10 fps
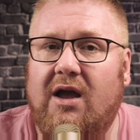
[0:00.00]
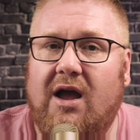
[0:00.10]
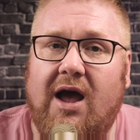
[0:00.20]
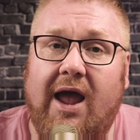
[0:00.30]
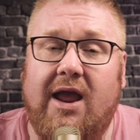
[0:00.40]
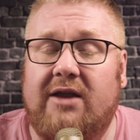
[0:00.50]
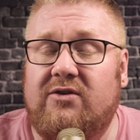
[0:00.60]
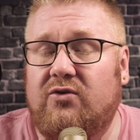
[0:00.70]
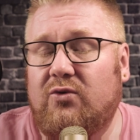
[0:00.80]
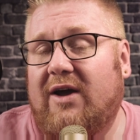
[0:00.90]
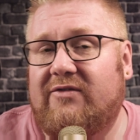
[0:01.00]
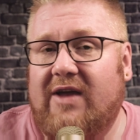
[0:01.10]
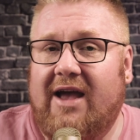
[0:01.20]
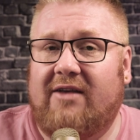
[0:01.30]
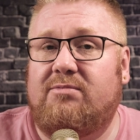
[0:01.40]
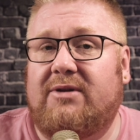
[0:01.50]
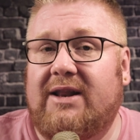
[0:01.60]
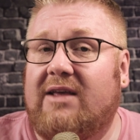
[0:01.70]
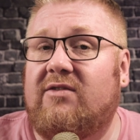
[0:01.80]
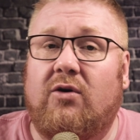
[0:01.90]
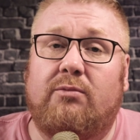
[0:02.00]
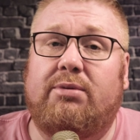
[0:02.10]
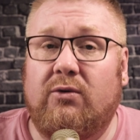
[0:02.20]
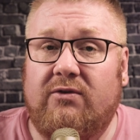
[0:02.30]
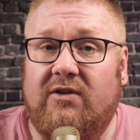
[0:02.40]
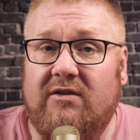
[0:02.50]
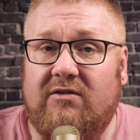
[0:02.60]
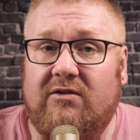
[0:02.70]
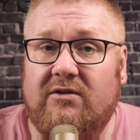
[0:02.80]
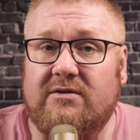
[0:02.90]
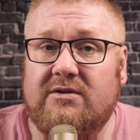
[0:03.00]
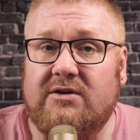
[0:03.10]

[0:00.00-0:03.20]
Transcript: I do have to ask, please don't post this.